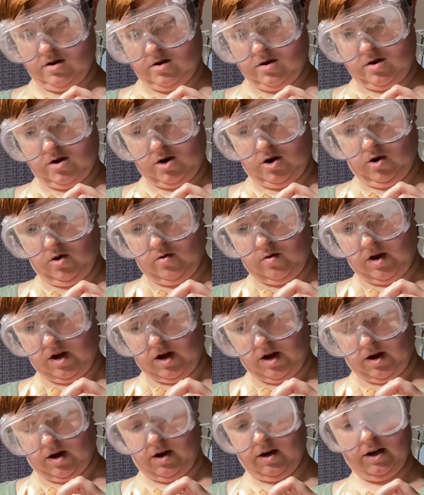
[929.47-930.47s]

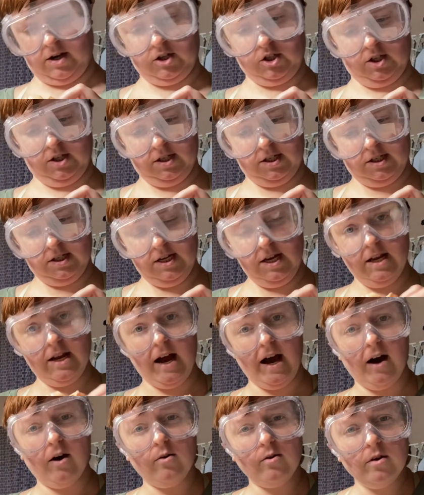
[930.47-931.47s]
Okay, I can actually see
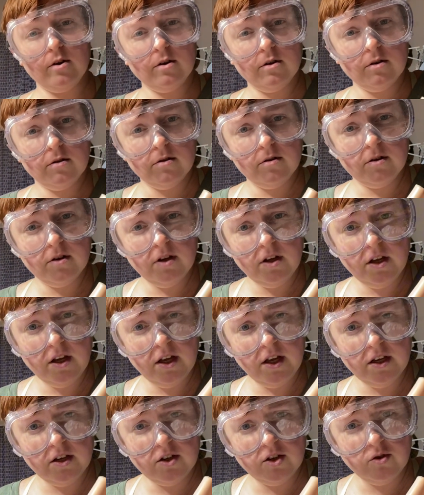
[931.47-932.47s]
down
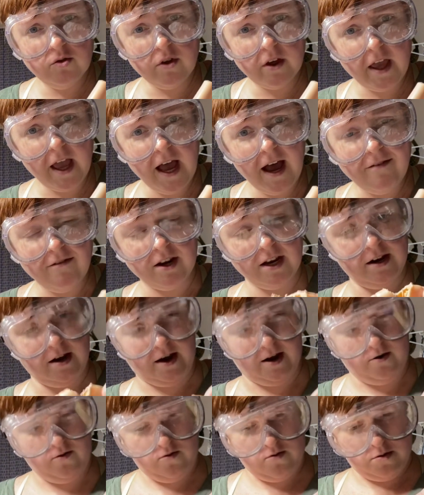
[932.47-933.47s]
into the cavity now.